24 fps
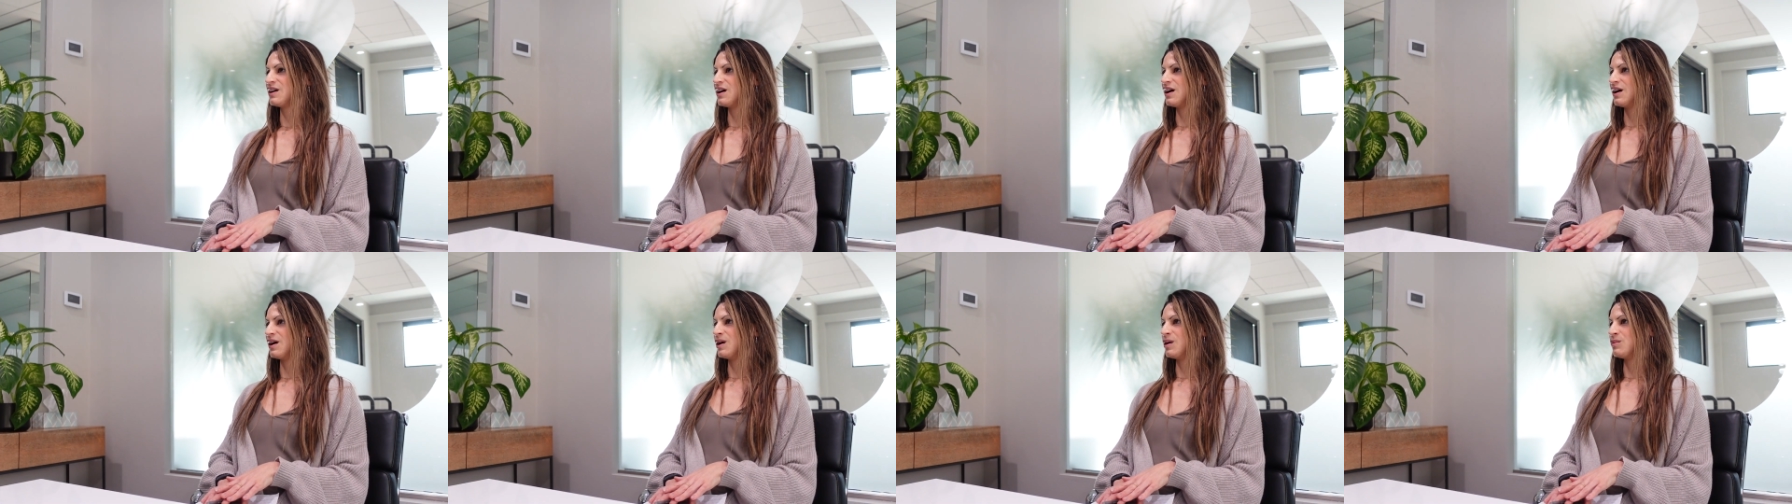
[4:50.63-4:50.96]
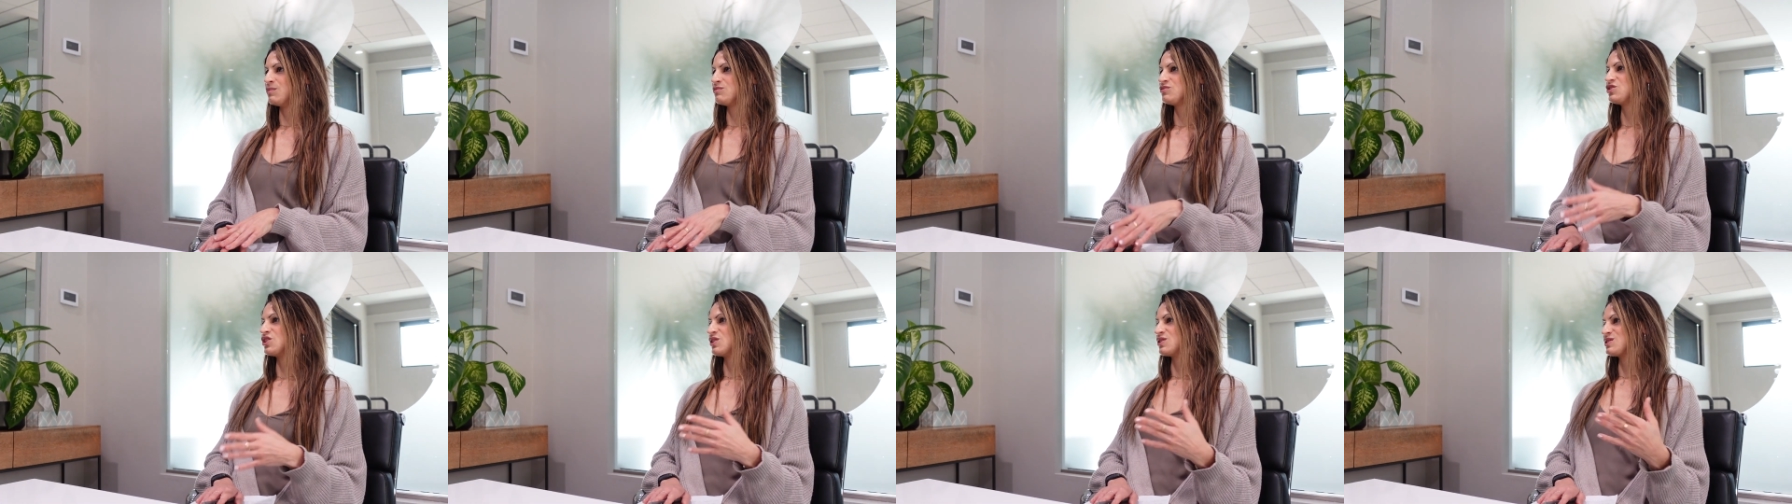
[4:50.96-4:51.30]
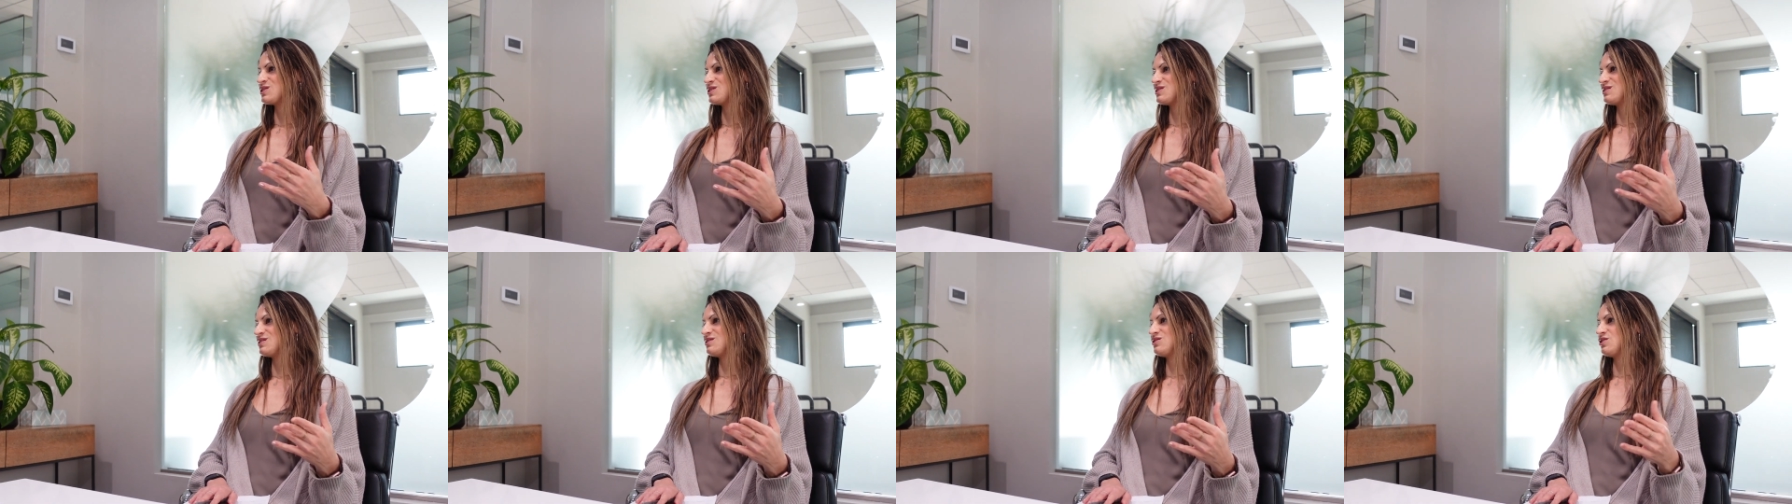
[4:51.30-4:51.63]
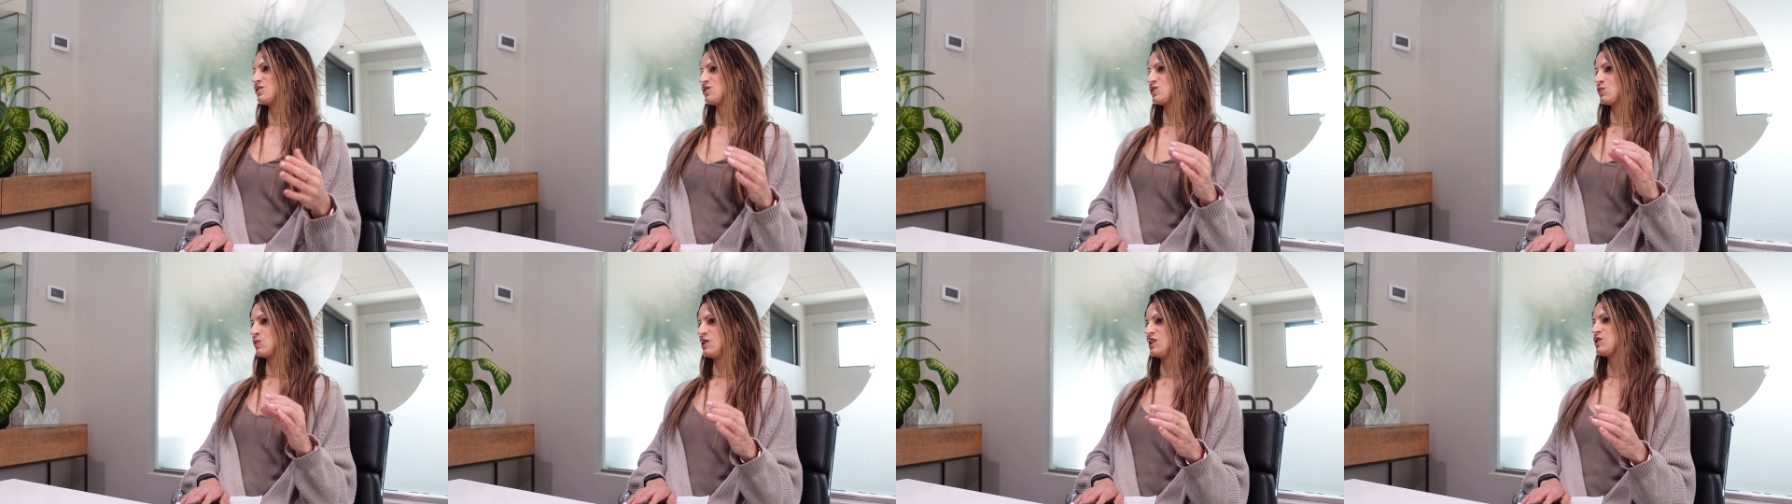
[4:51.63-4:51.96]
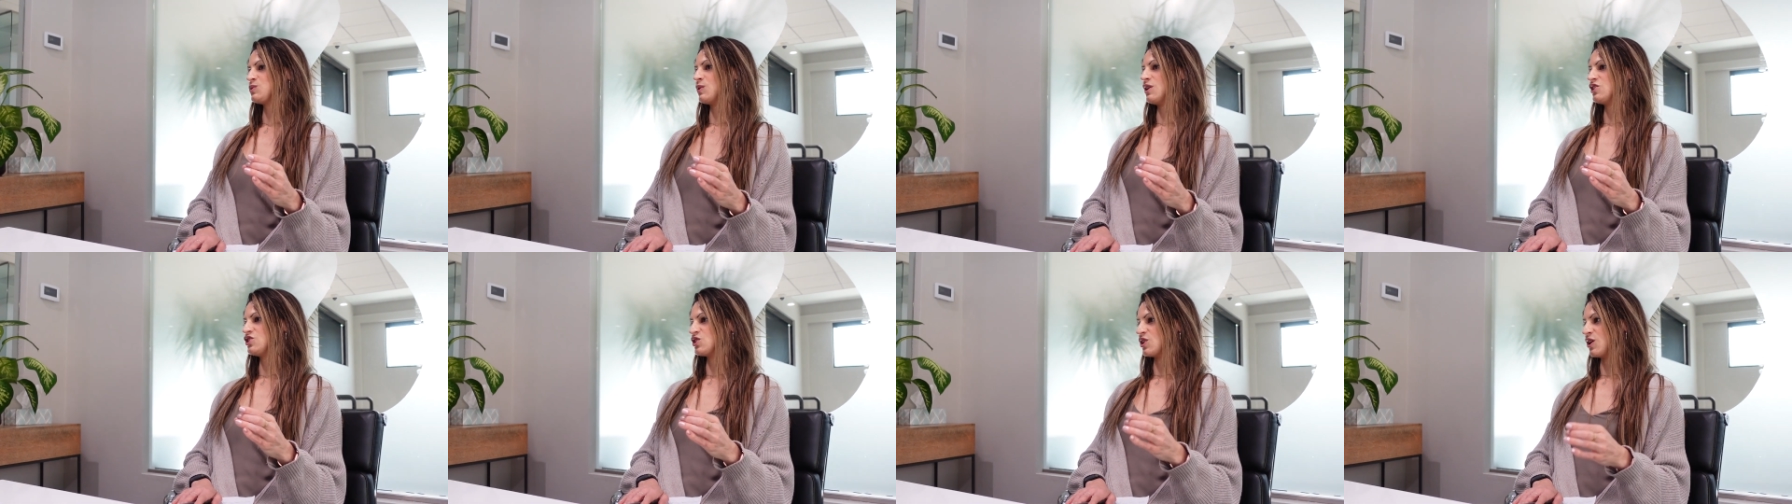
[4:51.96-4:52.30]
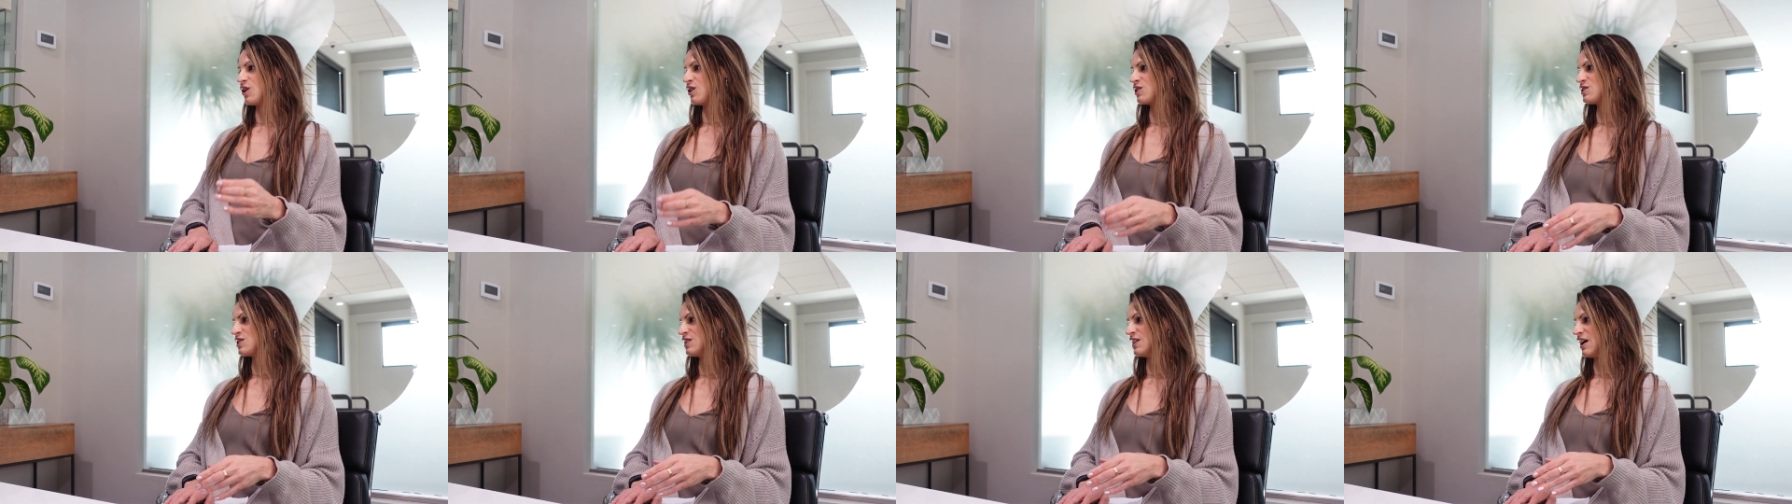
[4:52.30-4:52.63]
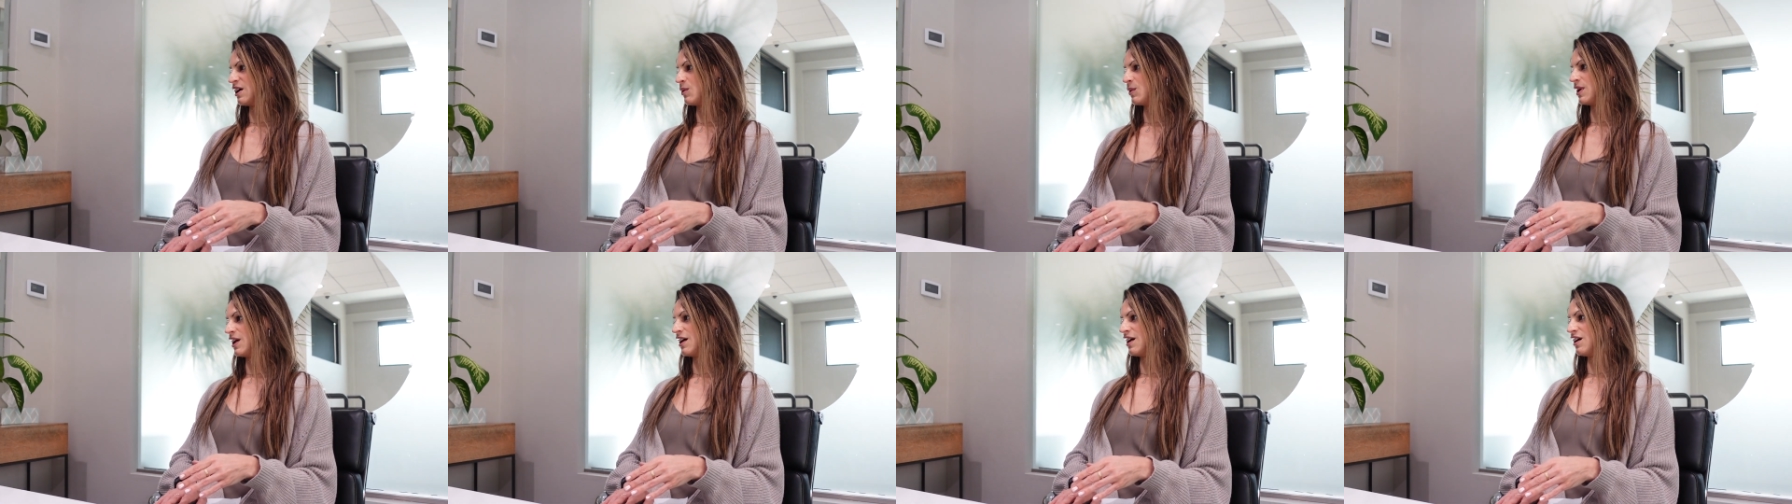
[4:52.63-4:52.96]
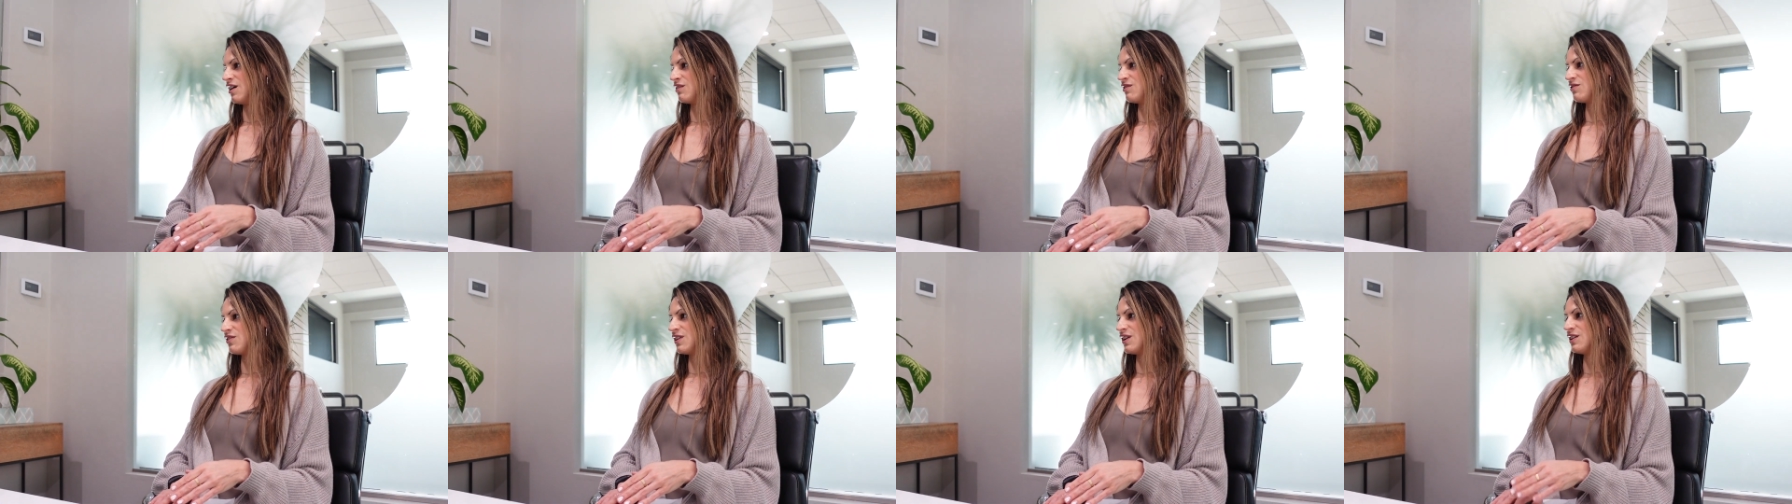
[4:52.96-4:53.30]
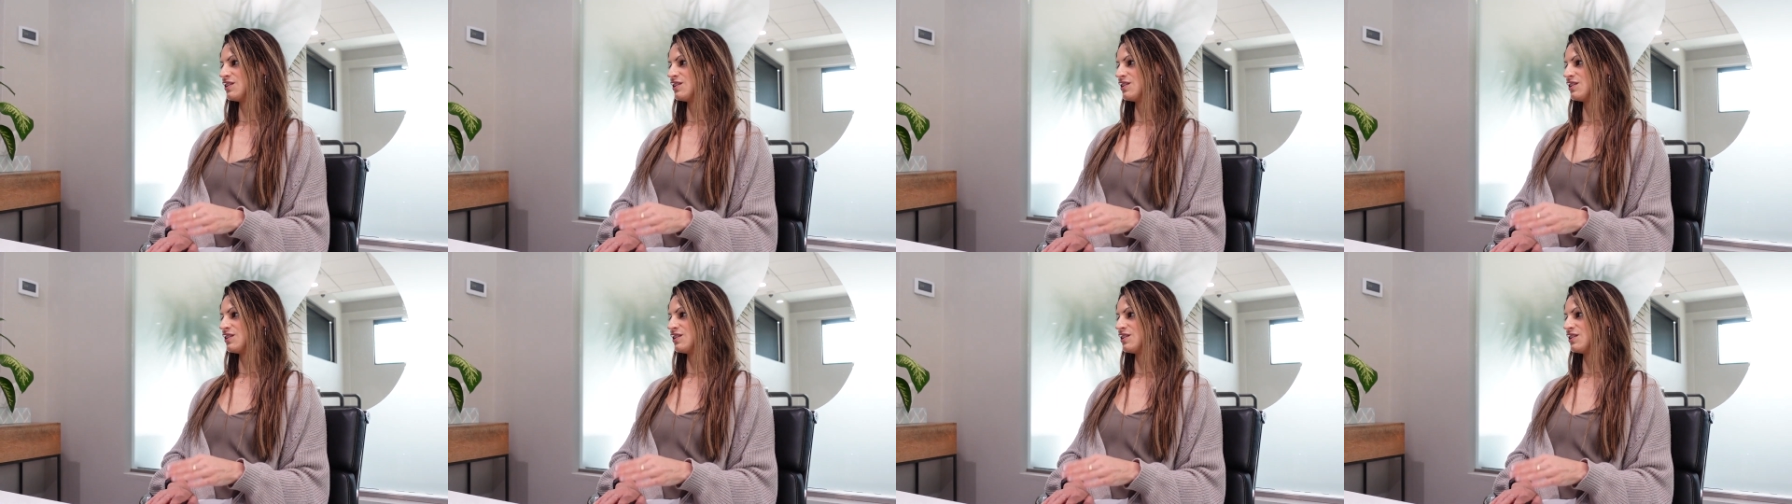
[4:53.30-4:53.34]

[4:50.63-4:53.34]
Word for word: um, just the sweet sweat jar to now we have